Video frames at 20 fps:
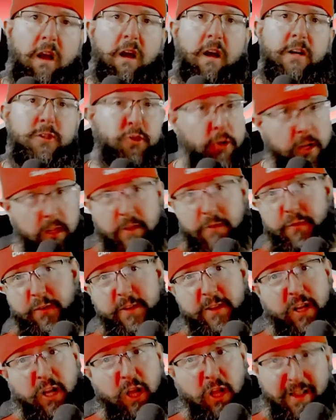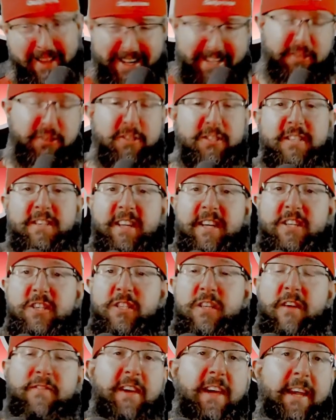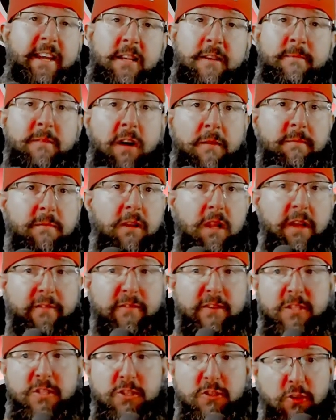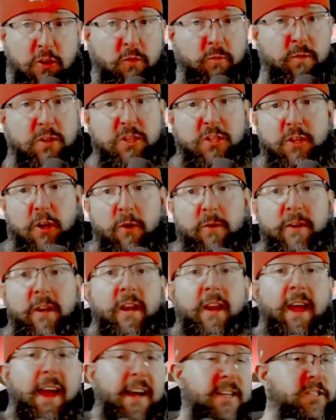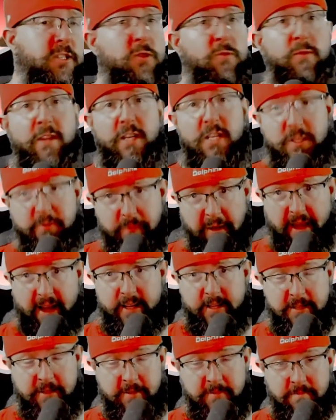A trailer for the collector's edition of Kingdom Come Deliverance 2 was shown, and as you would expect,